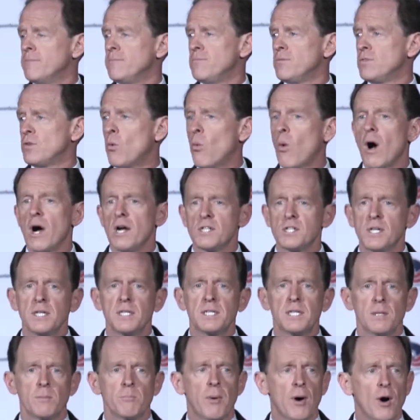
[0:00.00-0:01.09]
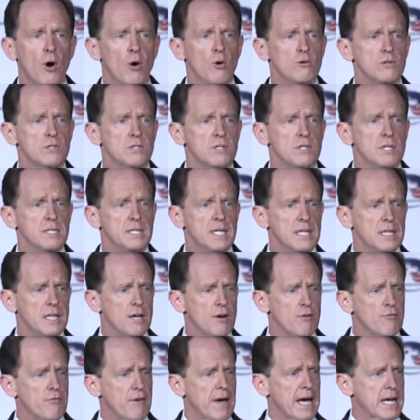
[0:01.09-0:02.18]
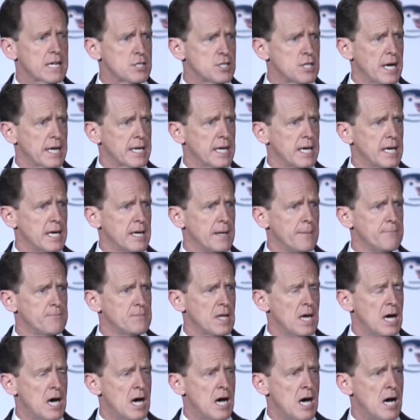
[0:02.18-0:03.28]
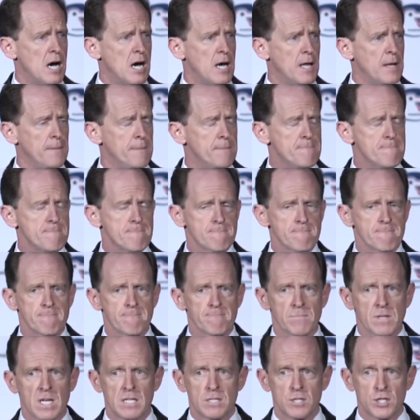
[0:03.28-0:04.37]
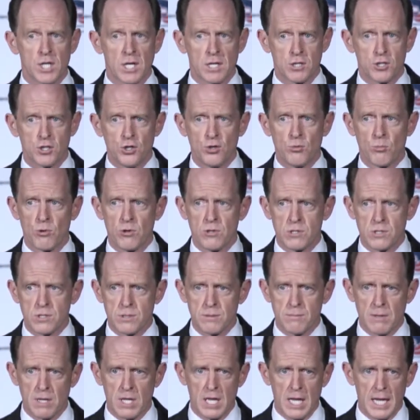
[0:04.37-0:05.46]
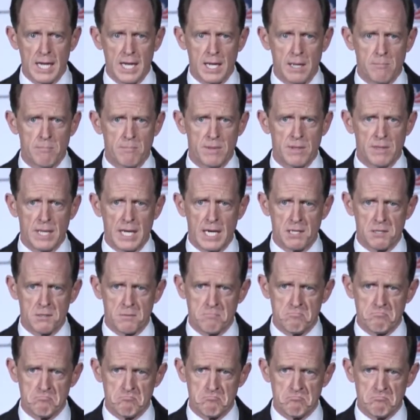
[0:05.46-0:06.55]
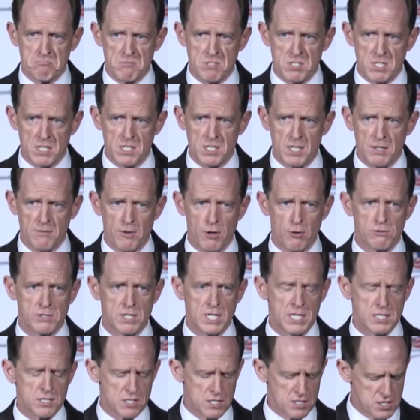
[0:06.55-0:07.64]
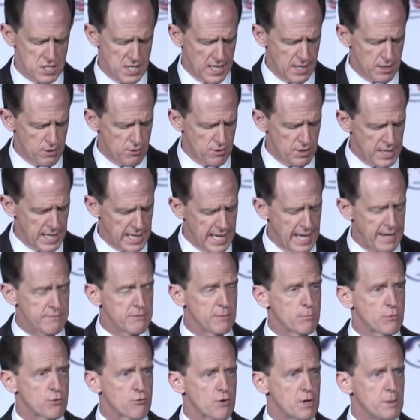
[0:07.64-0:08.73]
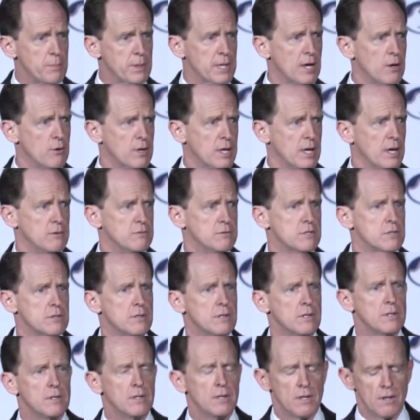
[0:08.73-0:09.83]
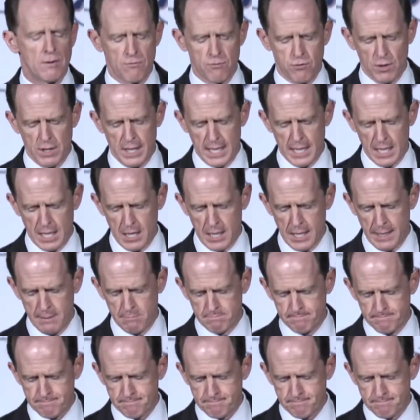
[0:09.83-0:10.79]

the Washington Post did their fact-checking on Chuck Schumer's claim that 60 votes is the standard. They gave him 3 Pinocchios for that claim.